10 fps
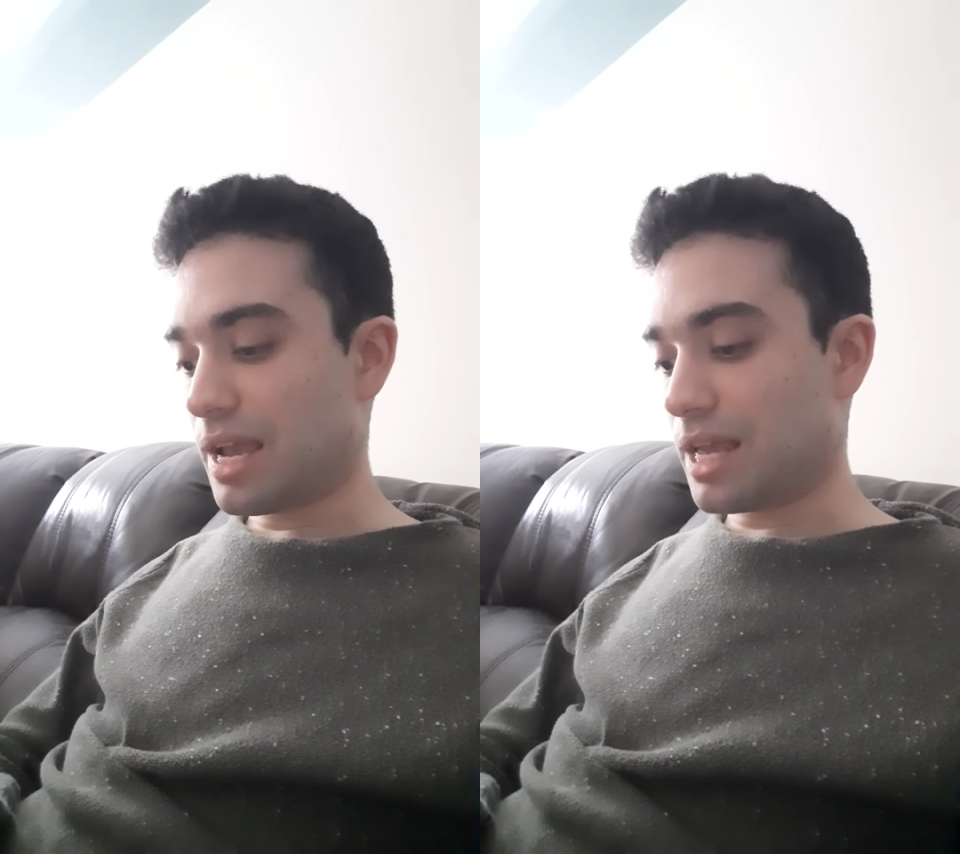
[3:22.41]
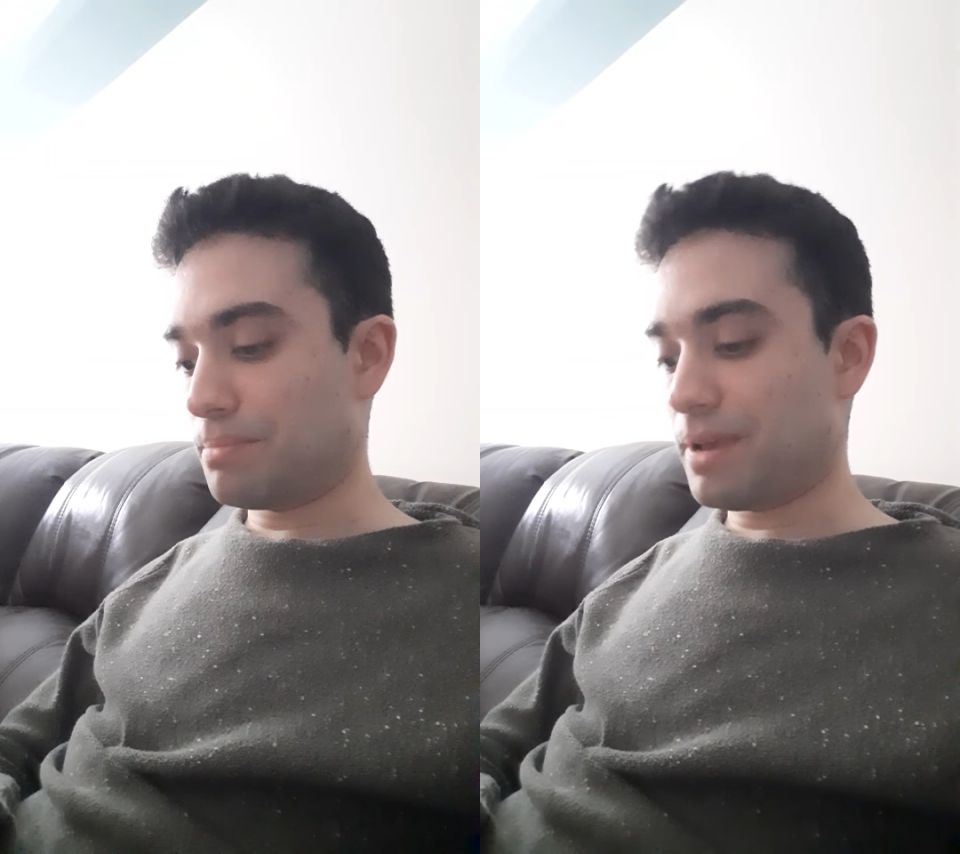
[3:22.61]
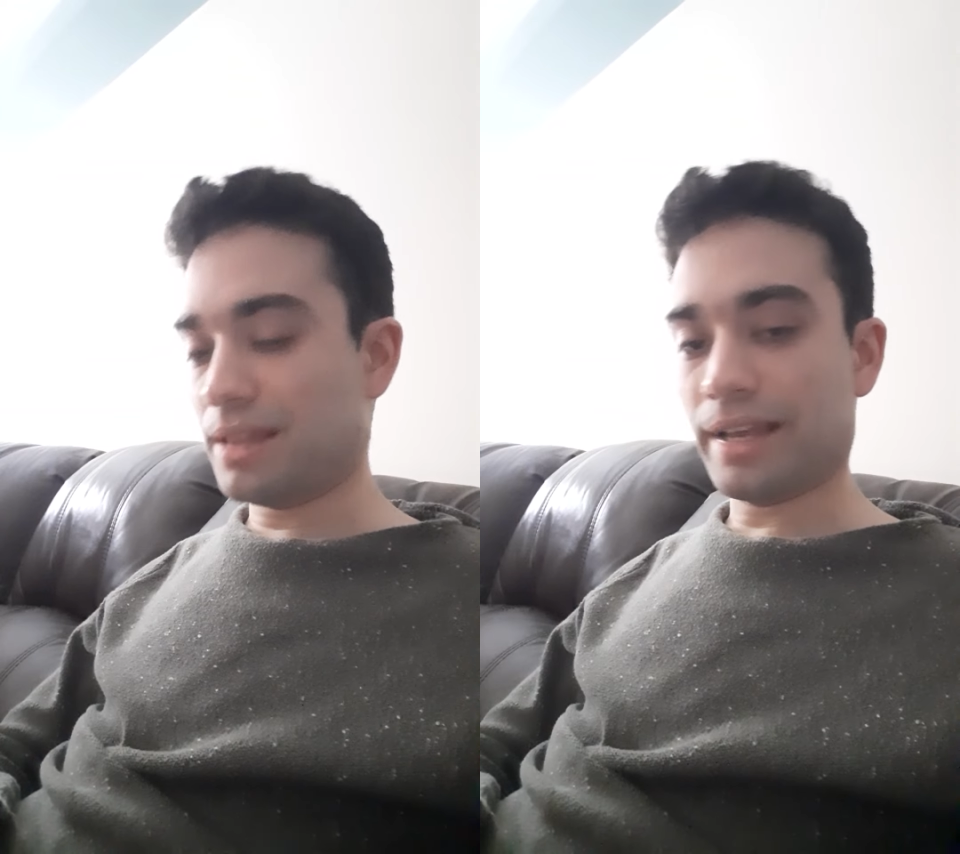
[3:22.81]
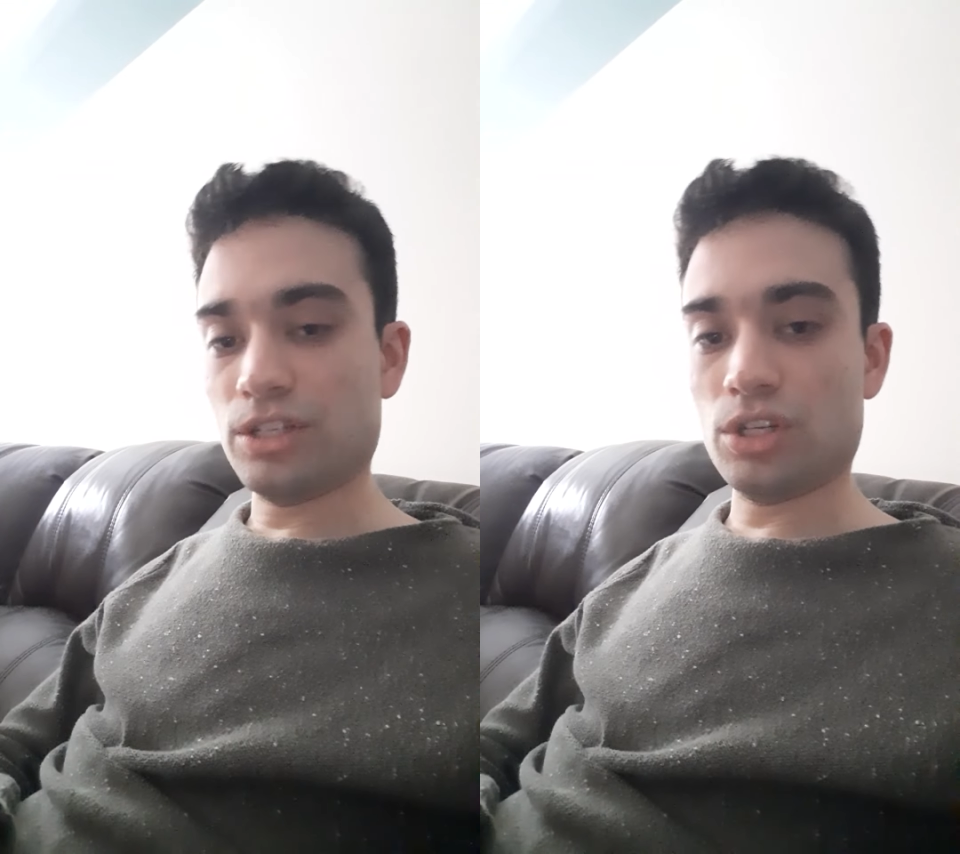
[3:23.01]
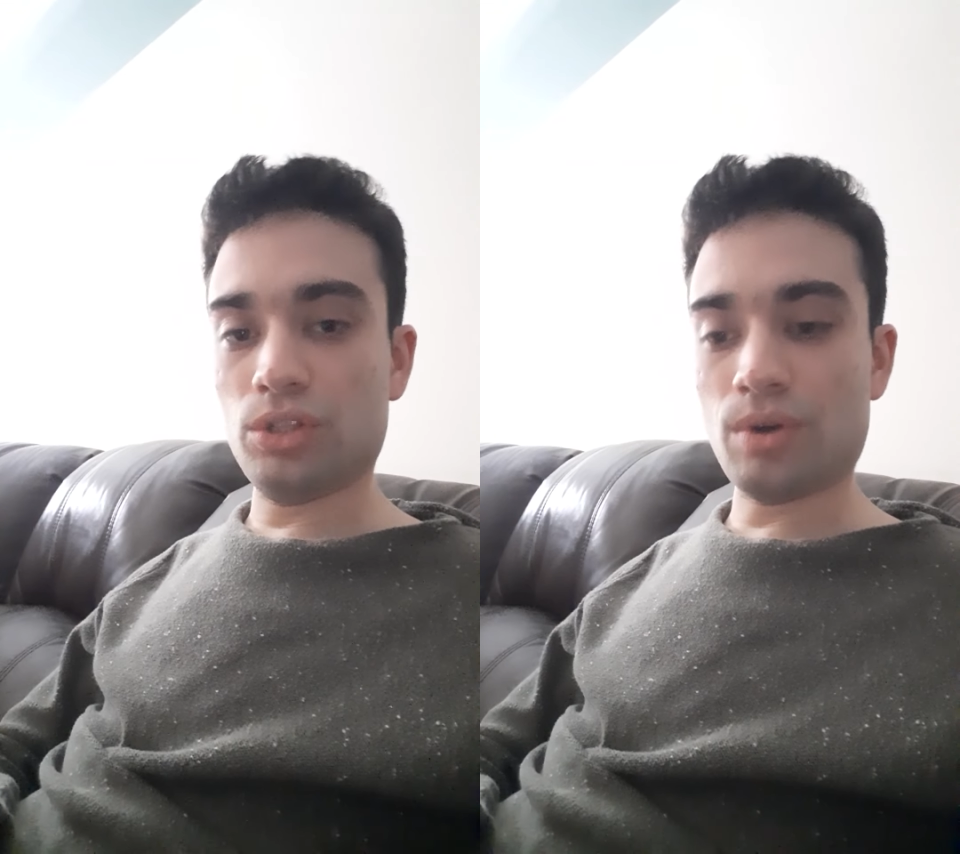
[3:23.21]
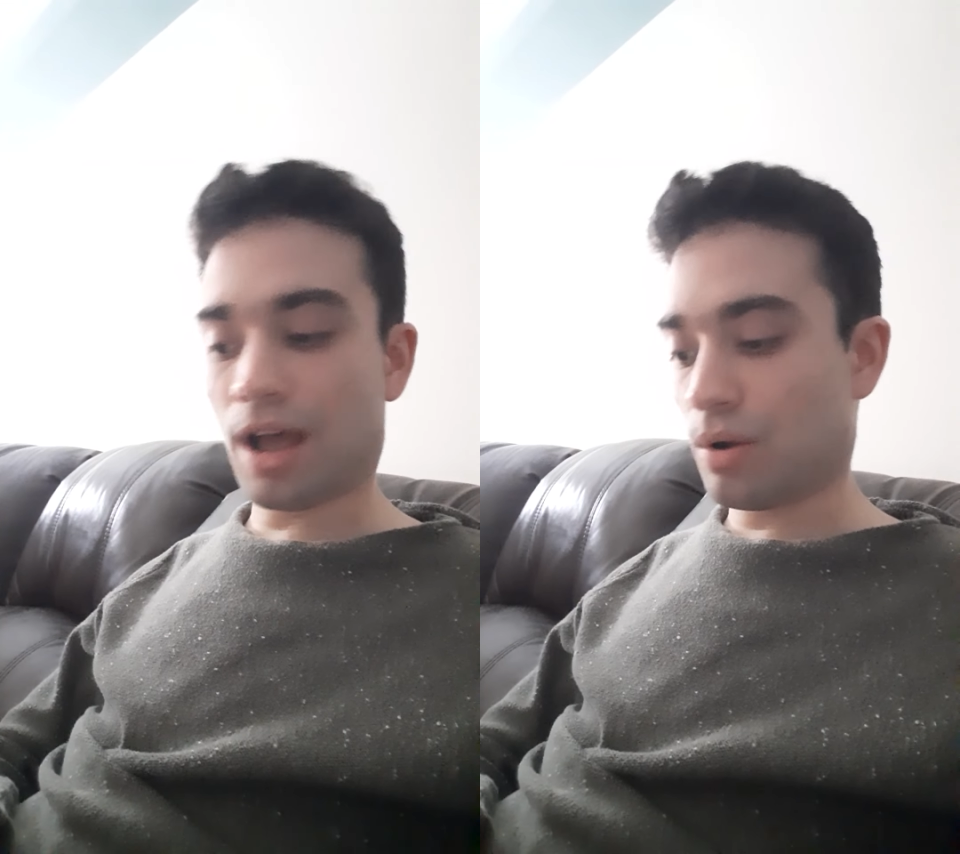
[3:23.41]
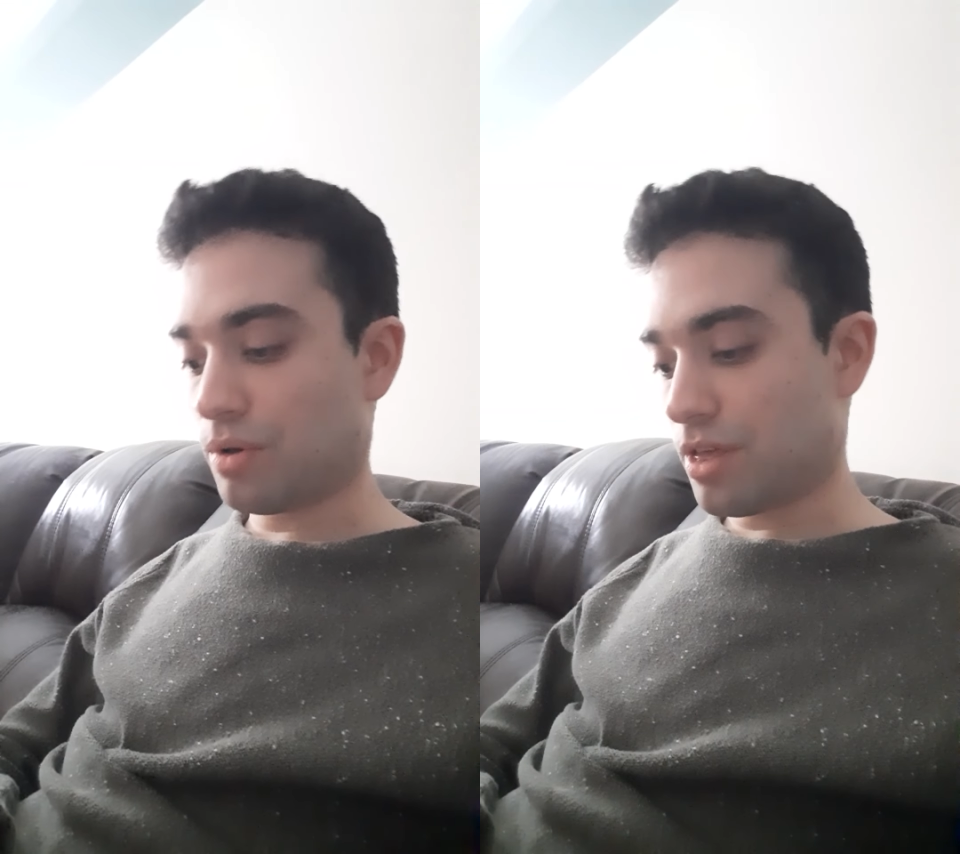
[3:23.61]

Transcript: and pay attention to how